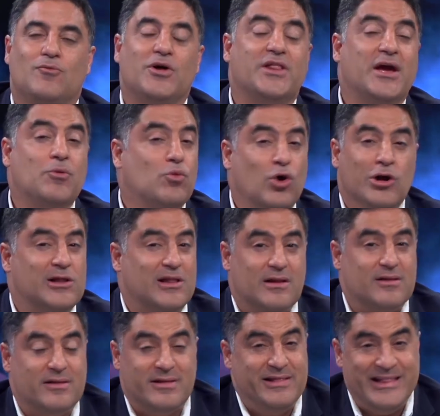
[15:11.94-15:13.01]
well, they weren't
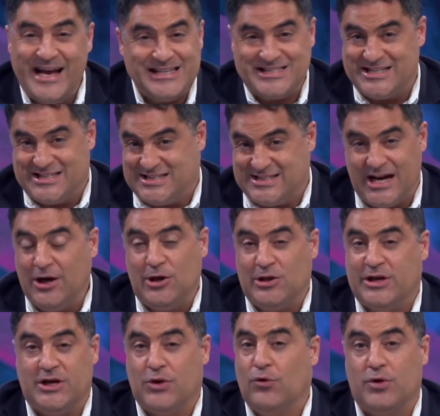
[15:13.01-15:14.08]

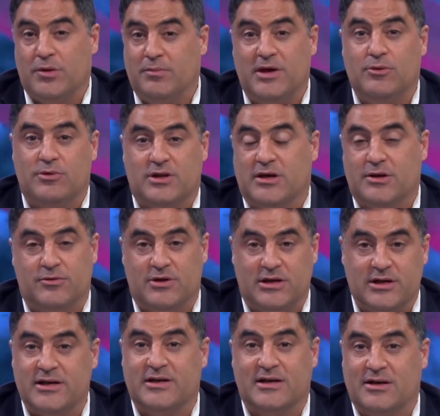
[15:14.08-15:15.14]
necessarily going to meet with Hillary
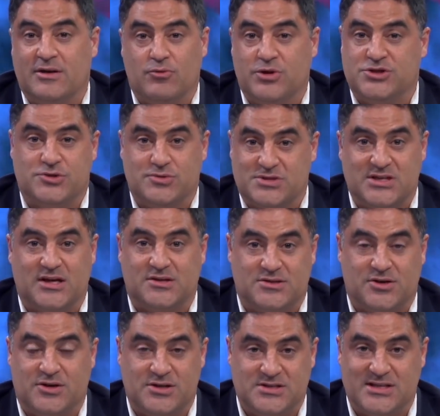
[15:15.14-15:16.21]
Clinton when she was
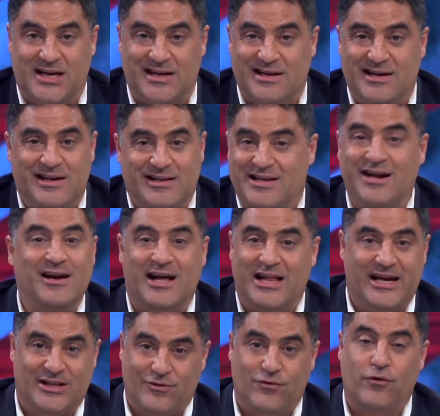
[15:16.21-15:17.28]
Secretary of State. They're not
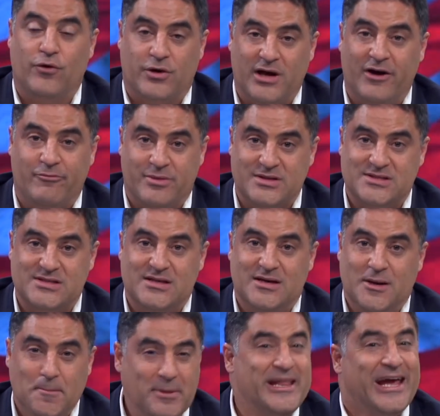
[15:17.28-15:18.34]
like the foreign governments,
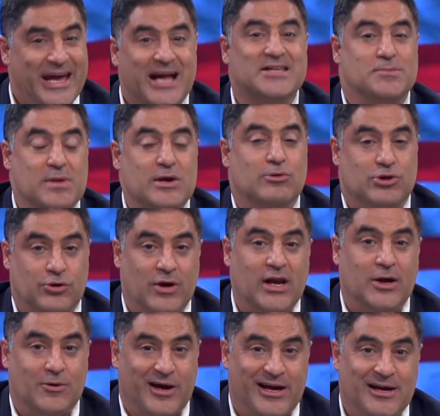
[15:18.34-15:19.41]
but they got to meet with her
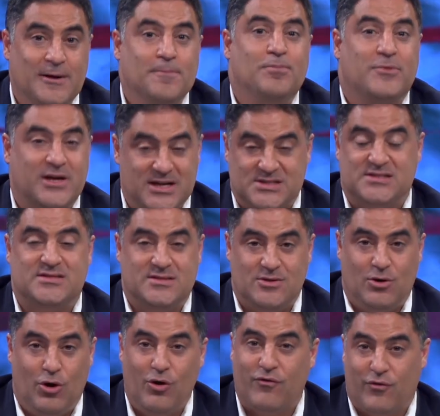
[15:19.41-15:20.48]
anyway because
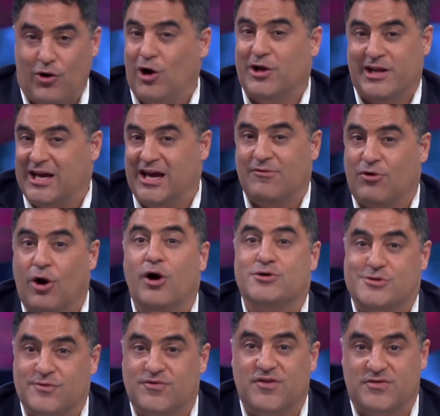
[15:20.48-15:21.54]
Overall, they gave her
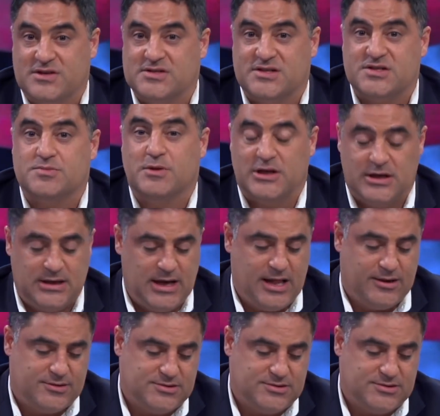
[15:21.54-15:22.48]
$156 million.